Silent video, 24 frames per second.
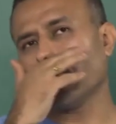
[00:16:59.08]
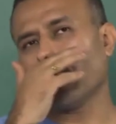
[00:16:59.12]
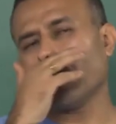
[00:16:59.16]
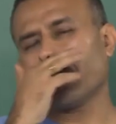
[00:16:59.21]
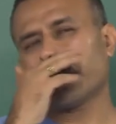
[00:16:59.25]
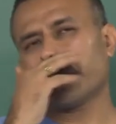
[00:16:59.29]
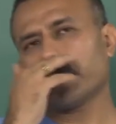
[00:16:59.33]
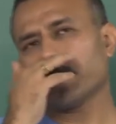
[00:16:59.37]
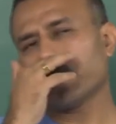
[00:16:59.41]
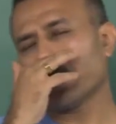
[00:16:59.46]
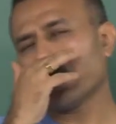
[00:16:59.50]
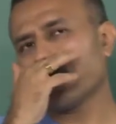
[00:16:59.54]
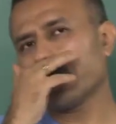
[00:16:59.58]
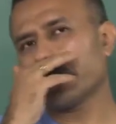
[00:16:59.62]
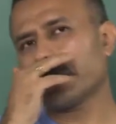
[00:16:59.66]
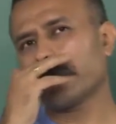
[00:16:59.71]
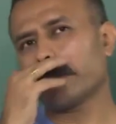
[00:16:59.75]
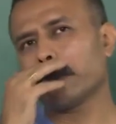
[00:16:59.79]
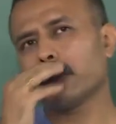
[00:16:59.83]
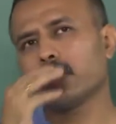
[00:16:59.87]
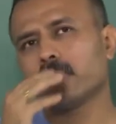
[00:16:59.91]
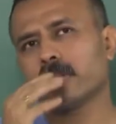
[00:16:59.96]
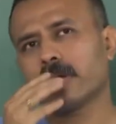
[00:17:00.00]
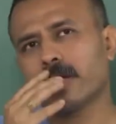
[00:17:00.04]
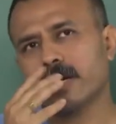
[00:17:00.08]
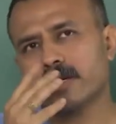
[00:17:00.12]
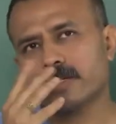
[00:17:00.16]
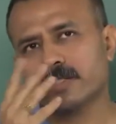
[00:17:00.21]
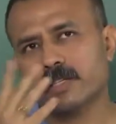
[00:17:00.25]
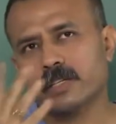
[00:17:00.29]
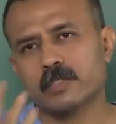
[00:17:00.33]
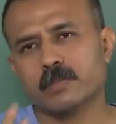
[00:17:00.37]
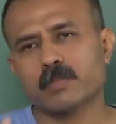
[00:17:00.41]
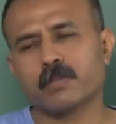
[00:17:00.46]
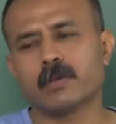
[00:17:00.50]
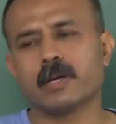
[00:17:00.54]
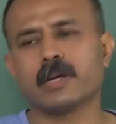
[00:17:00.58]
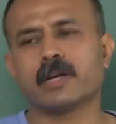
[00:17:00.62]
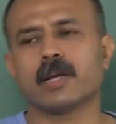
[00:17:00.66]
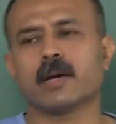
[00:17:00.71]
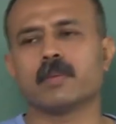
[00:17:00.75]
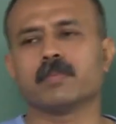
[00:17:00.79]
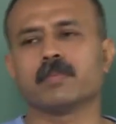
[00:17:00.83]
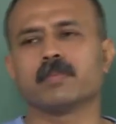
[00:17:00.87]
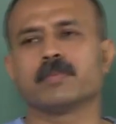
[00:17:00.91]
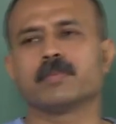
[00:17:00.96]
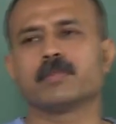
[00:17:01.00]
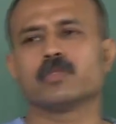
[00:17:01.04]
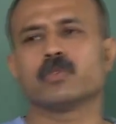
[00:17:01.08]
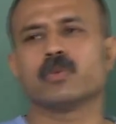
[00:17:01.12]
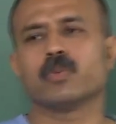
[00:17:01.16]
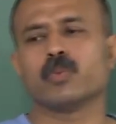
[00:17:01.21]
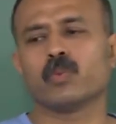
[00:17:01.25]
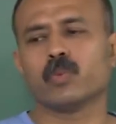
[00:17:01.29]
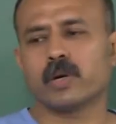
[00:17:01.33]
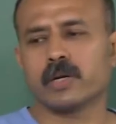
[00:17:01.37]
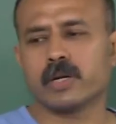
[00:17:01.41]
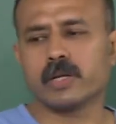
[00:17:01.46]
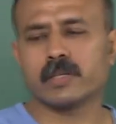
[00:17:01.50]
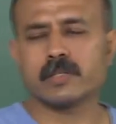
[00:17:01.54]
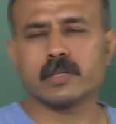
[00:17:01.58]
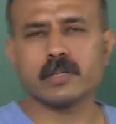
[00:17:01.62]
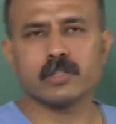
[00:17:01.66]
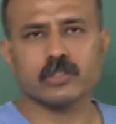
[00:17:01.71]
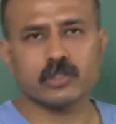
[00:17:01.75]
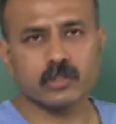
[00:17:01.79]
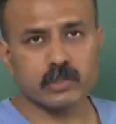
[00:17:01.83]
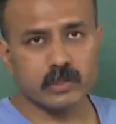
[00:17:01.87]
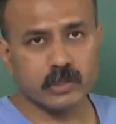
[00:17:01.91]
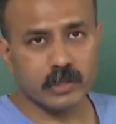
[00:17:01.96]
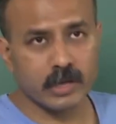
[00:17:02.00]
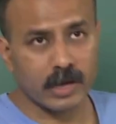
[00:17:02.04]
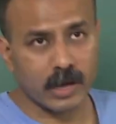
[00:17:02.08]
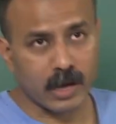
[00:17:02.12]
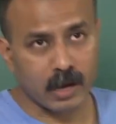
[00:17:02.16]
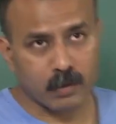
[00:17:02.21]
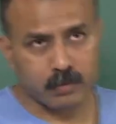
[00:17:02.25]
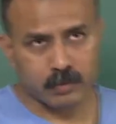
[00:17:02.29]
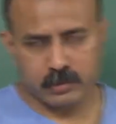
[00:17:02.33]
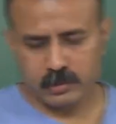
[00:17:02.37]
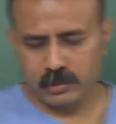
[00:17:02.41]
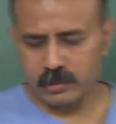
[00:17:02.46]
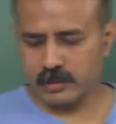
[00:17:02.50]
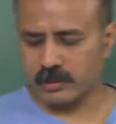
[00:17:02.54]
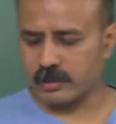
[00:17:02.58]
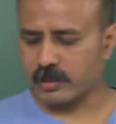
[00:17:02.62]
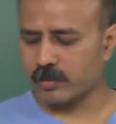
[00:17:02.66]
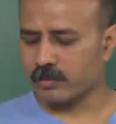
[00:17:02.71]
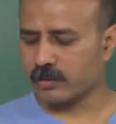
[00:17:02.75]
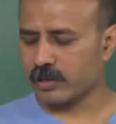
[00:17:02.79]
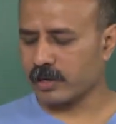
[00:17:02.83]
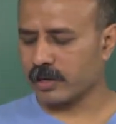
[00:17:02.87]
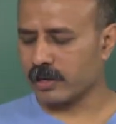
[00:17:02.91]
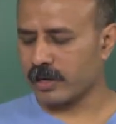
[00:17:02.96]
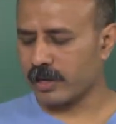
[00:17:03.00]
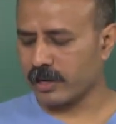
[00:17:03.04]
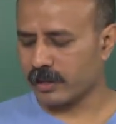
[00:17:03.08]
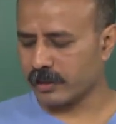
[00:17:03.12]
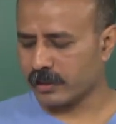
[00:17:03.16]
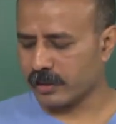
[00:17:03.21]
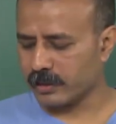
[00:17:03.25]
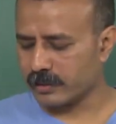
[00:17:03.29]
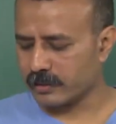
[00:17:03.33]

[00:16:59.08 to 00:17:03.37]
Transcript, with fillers: the water molecule gets split up. So what essentially happens is something